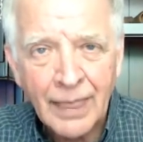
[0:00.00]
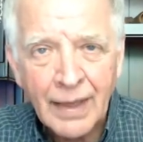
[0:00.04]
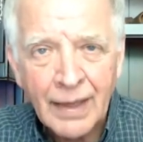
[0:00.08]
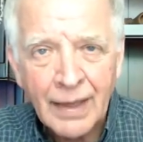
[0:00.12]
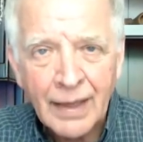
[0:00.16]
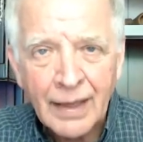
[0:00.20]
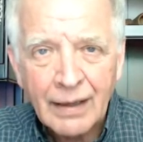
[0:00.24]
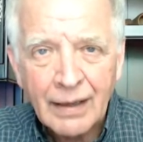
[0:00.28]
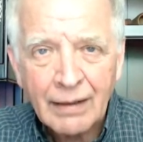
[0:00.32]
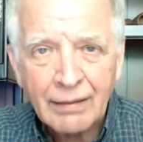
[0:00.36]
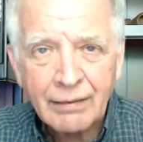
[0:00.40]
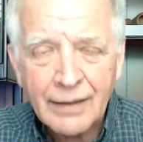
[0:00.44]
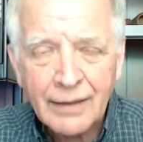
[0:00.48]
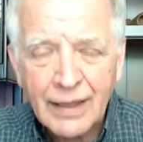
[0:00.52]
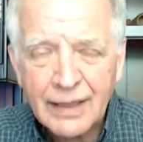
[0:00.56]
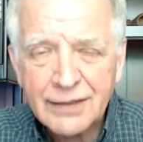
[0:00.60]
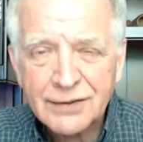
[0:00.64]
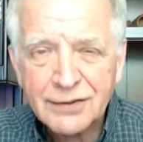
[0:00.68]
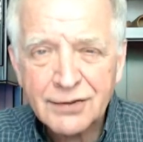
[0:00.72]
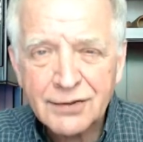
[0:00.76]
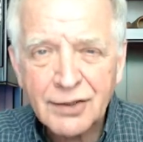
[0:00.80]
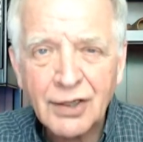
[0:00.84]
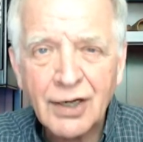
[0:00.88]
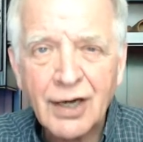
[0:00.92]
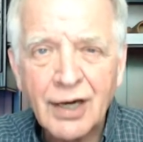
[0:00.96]
That's the
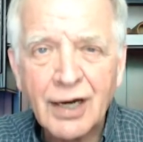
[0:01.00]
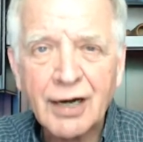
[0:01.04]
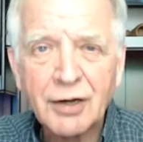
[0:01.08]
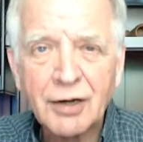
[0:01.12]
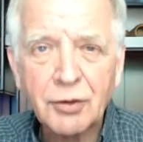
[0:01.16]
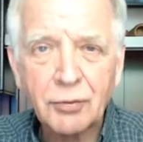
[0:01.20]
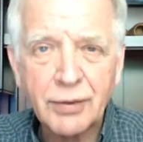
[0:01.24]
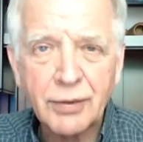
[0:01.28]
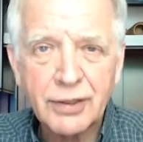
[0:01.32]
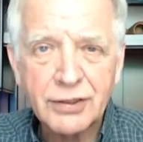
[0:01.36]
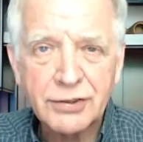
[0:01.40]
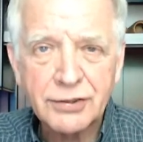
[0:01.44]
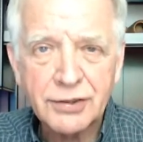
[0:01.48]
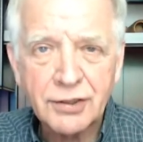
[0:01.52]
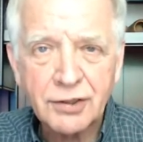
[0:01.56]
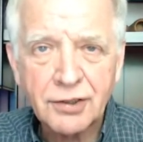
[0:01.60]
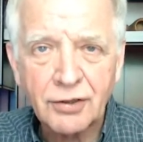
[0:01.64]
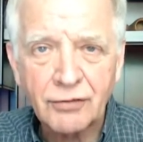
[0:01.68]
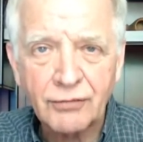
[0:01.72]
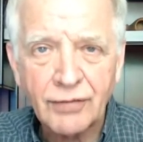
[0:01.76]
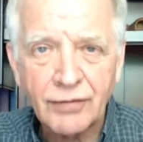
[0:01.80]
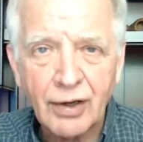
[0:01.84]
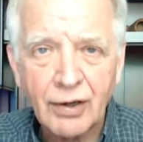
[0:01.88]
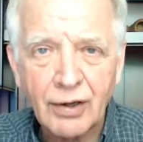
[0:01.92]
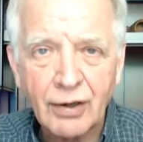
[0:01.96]
God we serve.
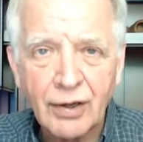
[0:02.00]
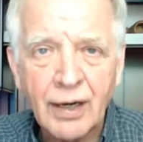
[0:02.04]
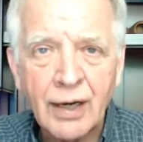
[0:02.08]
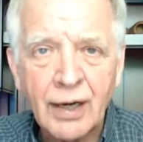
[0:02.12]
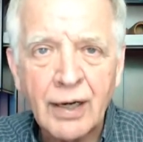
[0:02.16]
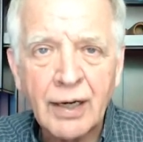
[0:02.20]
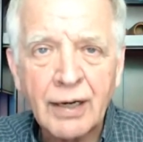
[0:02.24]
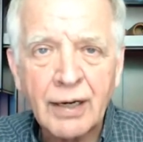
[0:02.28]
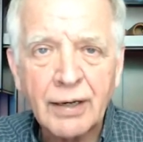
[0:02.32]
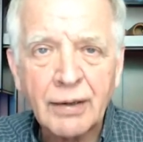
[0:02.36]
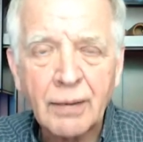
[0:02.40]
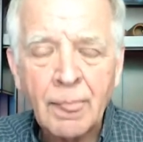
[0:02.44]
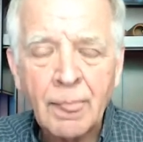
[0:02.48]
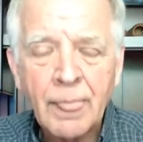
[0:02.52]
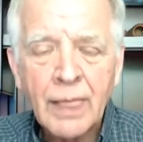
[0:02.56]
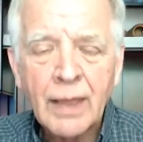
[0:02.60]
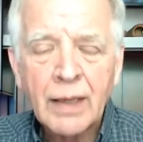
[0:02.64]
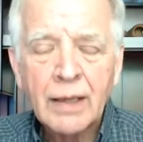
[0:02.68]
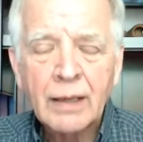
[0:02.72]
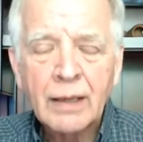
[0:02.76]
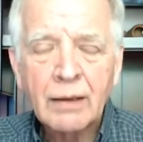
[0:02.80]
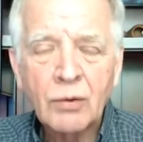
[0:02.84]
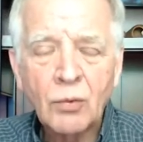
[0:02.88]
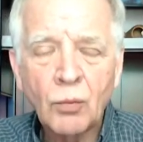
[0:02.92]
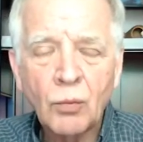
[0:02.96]
Now, God
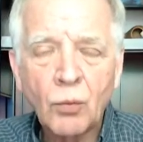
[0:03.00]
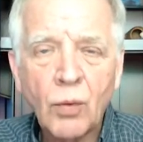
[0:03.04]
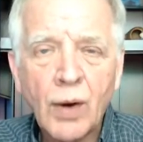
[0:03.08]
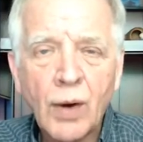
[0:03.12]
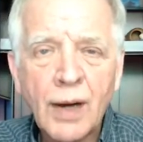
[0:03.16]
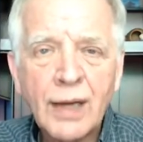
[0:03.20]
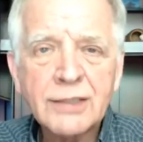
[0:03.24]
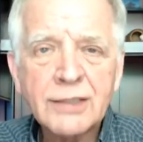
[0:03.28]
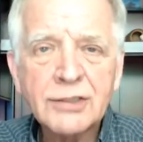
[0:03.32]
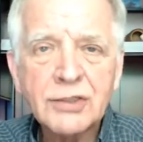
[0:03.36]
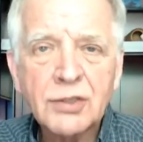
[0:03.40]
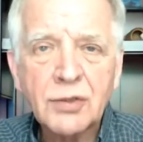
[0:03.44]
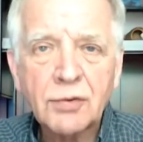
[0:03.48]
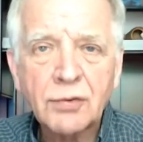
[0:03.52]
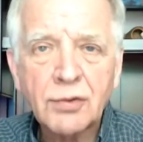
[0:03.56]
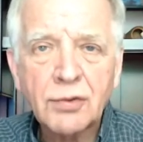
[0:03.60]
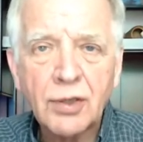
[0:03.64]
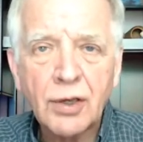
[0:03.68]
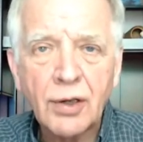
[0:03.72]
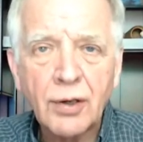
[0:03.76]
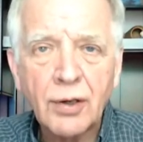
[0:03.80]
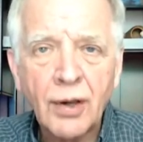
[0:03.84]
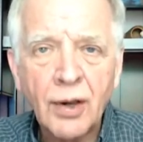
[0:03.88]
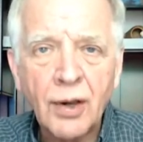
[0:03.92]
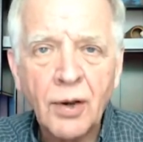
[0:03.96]
wants you to
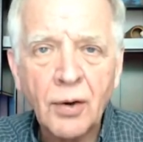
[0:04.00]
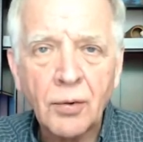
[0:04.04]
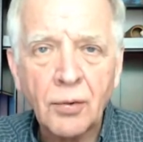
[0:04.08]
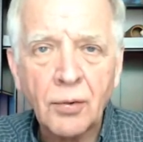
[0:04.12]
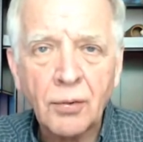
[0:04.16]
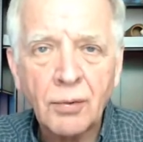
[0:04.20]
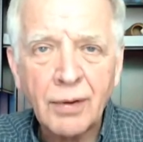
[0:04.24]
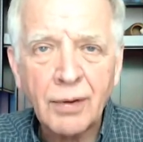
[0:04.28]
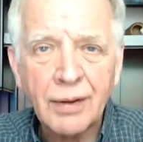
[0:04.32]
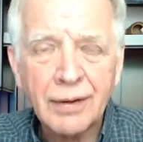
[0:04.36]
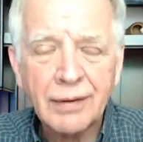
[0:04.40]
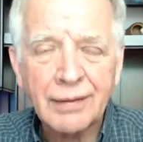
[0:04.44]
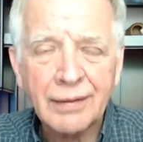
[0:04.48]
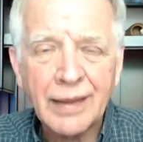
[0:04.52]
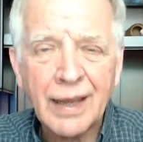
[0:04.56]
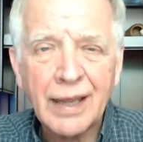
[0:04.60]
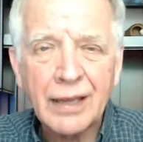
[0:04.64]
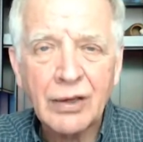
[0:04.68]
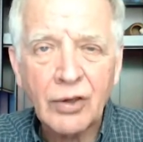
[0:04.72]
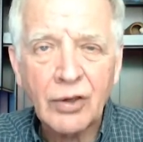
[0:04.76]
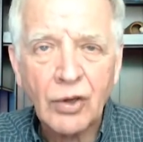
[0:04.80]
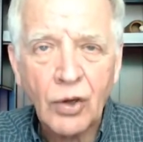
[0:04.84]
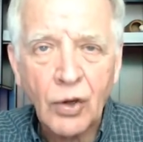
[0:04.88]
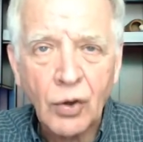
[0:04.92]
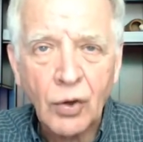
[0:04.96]
know that
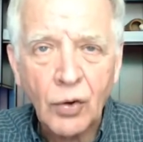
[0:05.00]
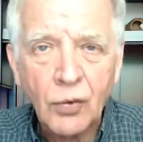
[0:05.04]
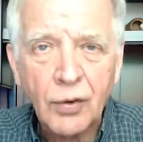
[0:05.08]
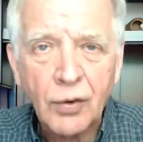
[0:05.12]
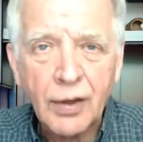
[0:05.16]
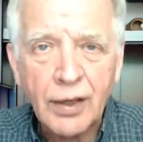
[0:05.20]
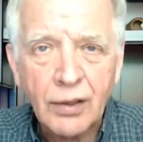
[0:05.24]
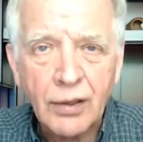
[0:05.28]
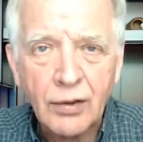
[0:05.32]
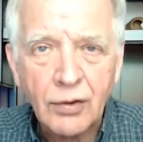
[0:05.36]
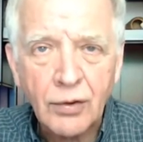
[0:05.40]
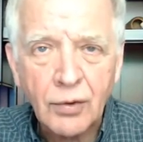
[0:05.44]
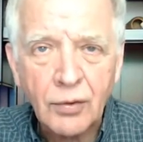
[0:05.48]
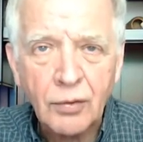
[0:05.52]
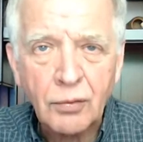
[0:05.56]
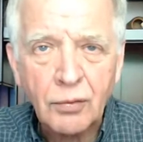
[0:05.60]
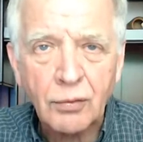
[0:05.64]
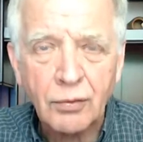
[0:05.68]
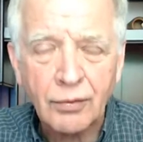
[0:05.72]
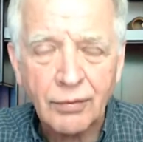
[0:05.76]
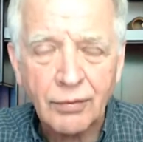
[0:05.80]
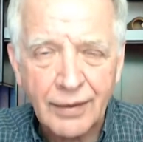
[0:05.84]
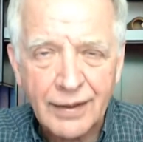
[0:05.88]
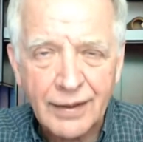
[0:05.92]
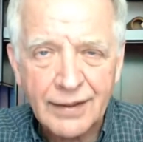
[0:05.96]
you can do
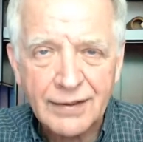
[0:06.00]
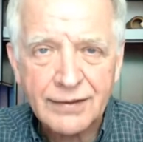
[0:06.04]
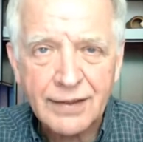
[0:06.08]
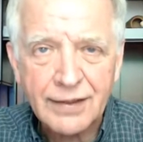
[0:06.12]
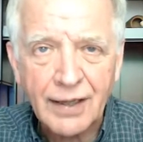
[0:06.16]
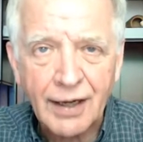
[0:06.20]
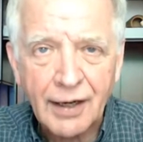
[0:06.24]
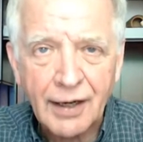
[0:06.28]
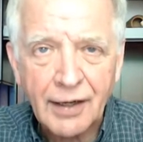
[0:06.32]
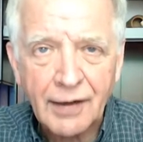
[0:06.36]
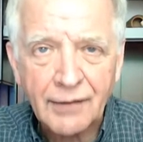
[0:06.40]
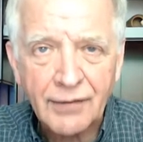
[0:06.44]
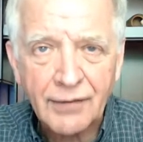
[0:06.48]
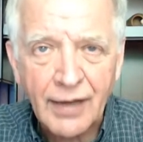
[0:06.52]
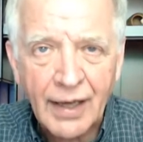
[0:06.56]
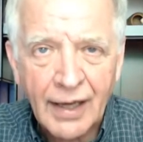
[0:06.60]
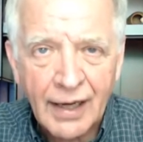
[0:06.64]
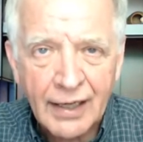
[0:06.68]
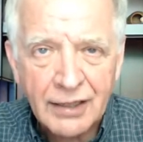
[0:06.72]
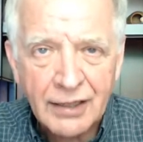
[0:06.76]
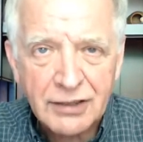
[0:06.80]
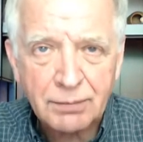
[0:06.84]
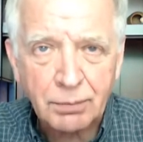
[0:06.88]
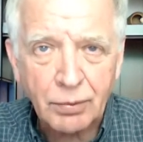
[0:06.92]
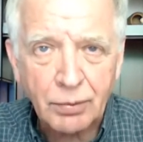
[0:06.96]
these kind of
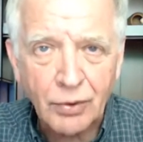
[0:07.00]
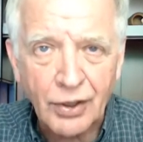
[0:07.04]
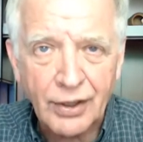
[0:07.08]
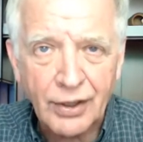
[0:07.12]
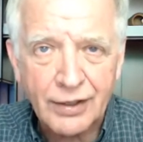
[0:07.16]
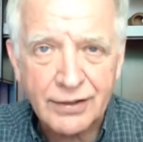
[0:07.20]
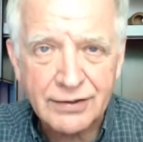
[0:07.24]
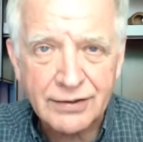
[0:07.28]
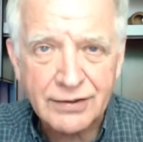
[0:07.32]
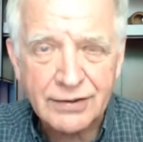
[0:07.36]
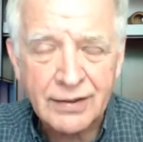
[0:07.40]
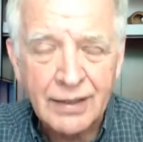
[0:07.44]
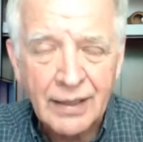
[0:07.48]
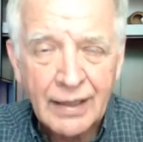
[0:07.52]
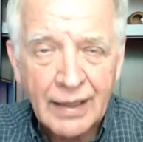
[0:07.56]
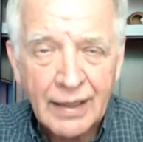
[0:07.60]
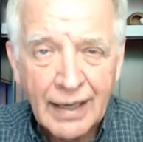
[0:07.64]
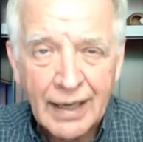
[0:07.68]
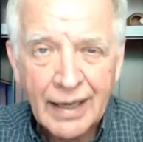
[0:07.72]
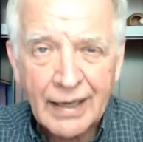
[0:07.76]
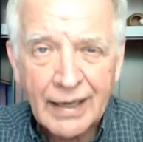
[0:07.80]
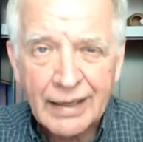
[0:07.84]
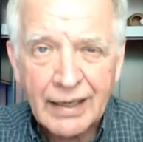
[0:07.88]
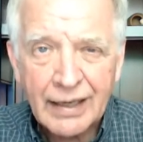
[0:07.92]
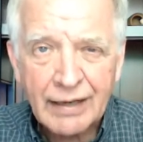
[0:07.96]
exploits
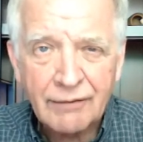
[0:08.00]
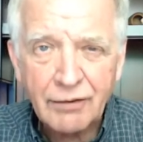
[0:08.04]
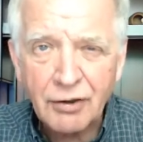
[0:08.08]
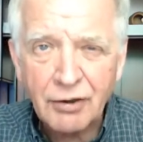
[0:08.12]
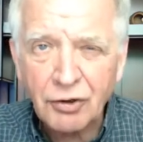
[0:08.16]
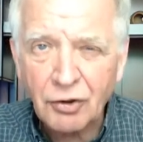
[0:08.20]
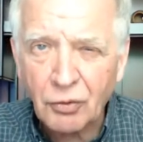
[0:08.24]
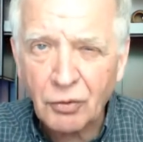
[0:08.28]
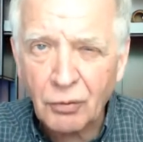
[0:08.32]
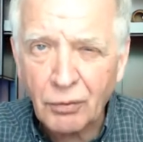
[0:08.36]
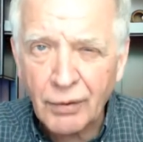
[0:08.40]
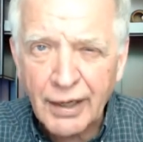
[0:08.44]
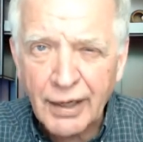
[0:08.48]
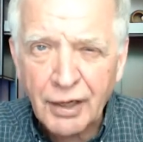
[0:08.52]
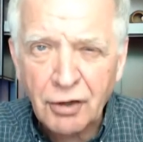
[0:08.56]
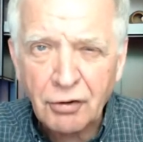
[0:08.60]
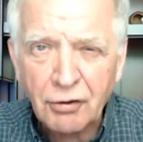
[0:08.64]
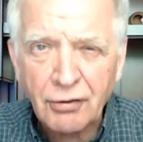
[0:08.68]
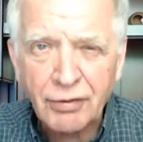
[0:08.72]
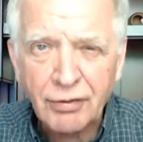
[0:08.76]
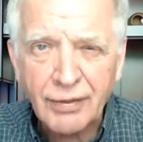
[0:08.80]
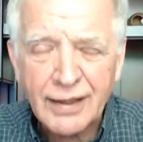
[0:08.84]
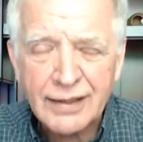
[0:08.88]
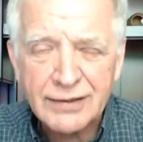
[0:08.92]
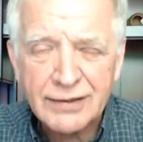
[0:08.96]
and even greater
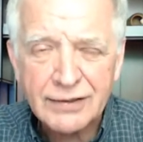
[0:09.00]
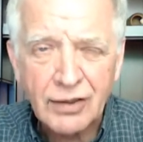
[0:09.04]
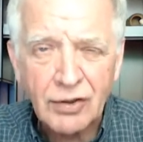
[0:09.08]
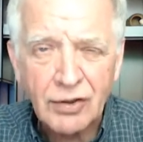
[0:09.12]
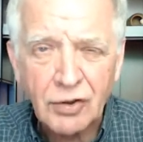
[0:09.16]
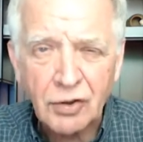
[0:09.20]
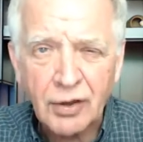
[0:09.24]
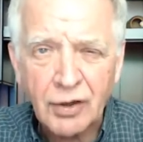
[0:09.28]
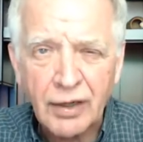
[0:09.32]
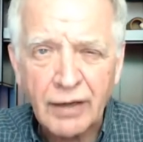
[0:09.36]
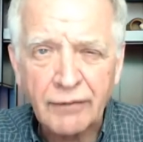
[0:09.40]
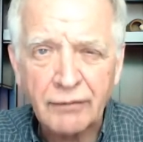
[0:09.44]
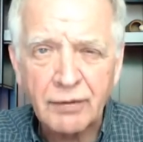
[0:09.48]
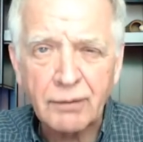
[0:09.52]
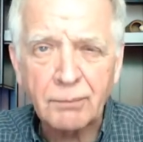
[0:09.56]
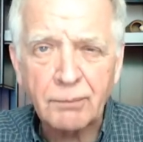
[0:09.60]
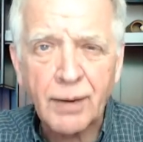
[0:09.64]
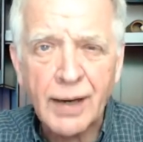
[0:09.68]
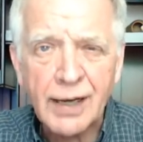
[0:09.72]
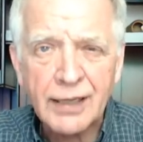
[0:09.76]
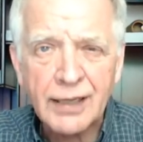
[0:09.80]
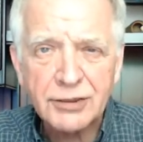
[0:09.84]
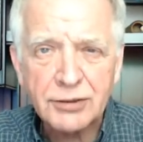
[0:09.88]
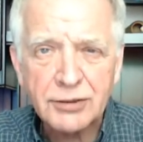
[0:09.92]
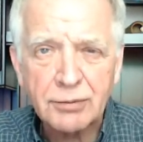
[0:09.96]
things than you can even
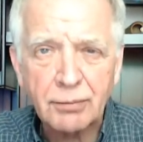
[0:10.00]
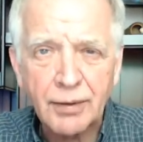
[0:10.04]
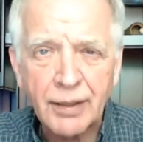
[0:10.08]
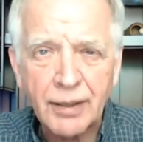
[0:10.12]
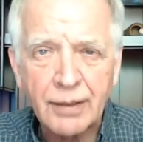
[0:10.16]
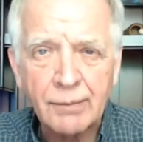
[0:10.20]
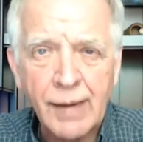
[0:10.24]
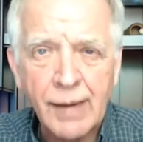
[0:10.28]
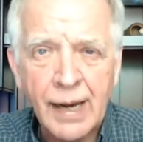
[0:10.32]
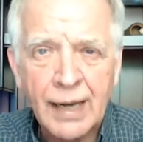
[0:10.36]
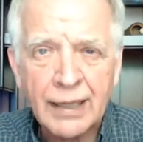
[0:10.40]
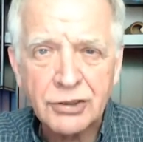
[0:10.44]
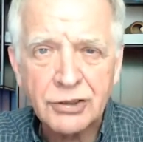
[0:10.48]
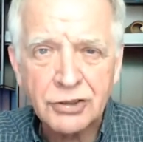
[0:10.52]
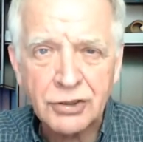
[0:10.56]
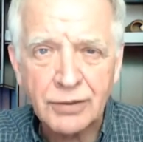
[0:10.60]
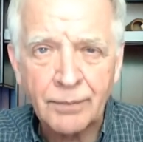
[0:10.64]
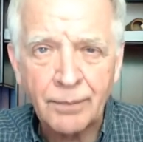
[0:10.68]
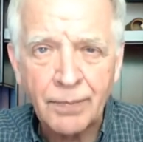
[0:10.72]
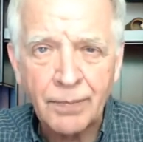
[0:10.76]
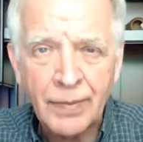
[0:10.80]
possibly imagine.